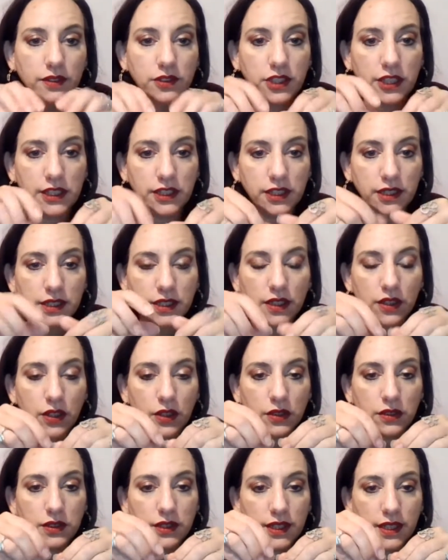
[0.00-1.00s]
she just
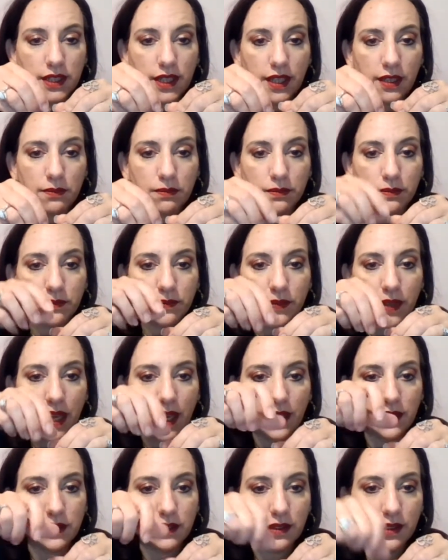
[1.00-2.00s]
closed it up
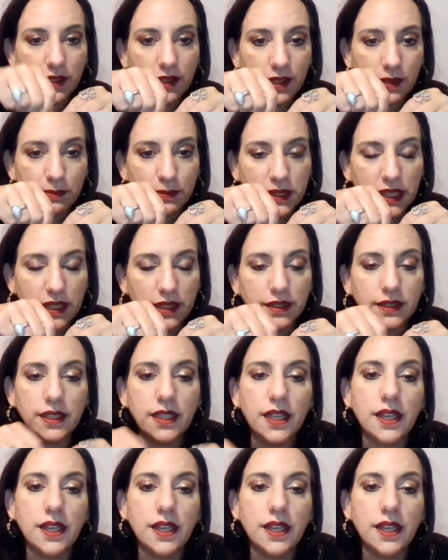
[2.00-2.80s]
and clipped it,